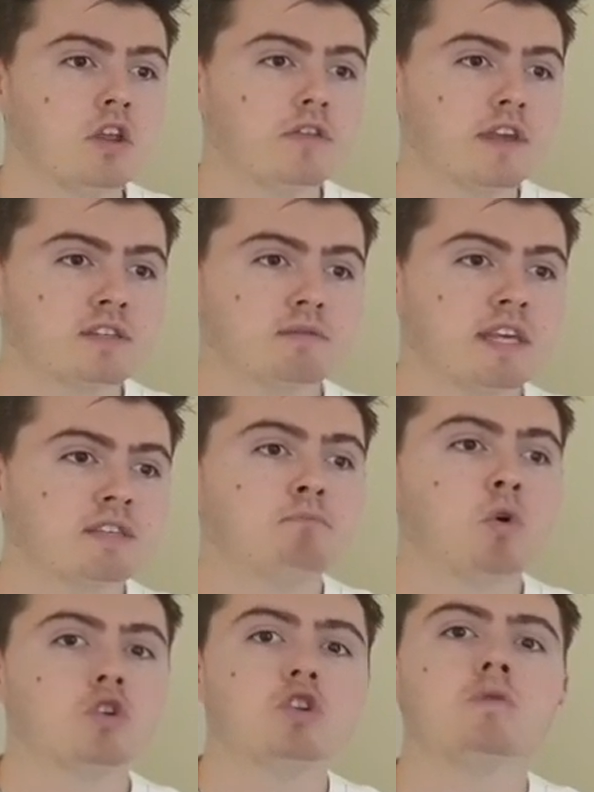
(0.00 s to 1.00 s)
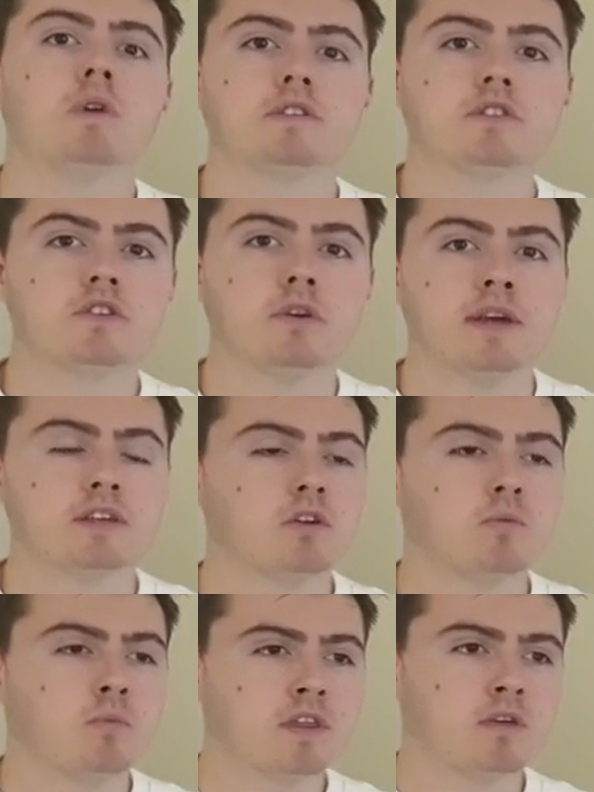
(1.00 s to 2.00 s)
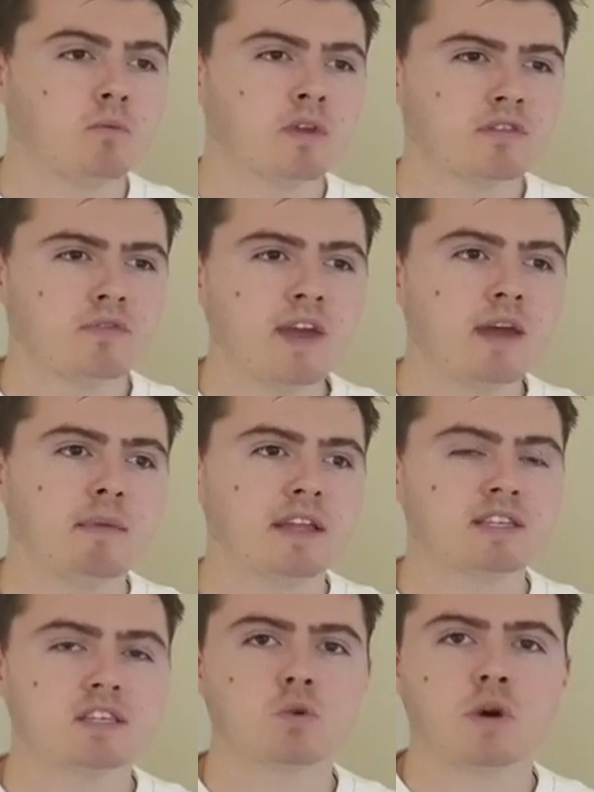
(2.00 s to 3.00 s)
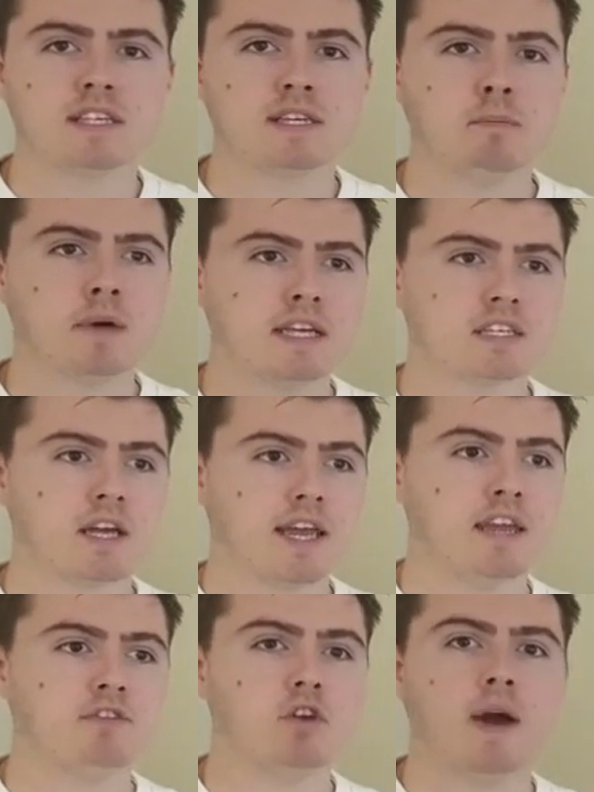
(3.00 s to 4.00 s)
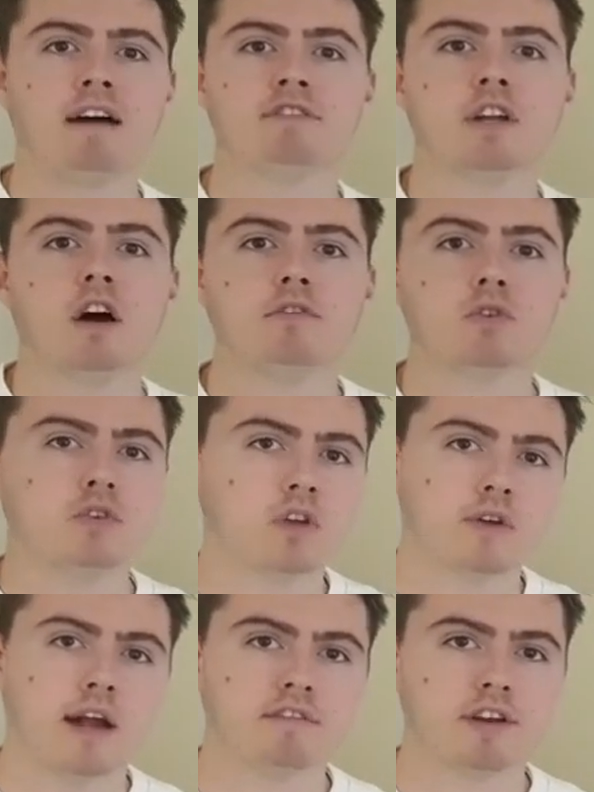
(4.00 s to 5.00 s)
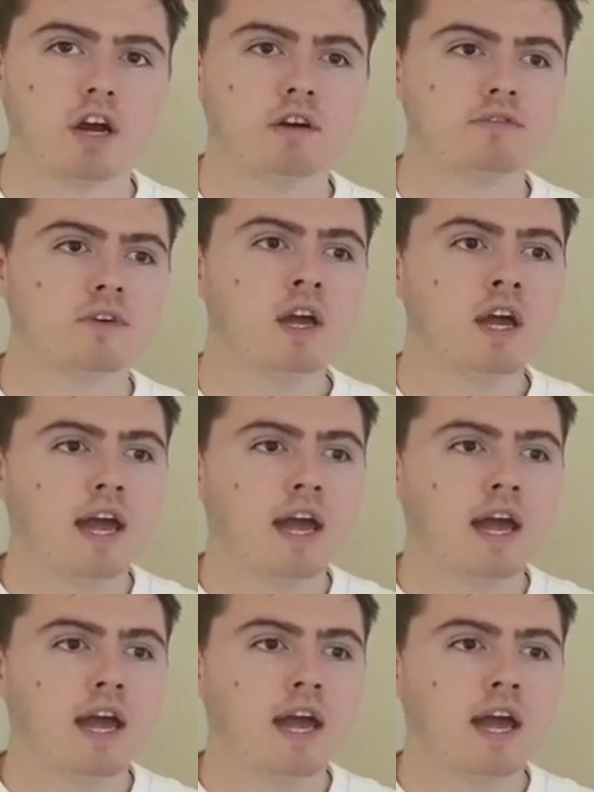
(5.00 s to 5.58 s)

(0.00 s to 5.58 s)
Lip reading: there's more nuance to it. So with the vitamins, it's quite simple. It's like either you have enough or you don't have enough.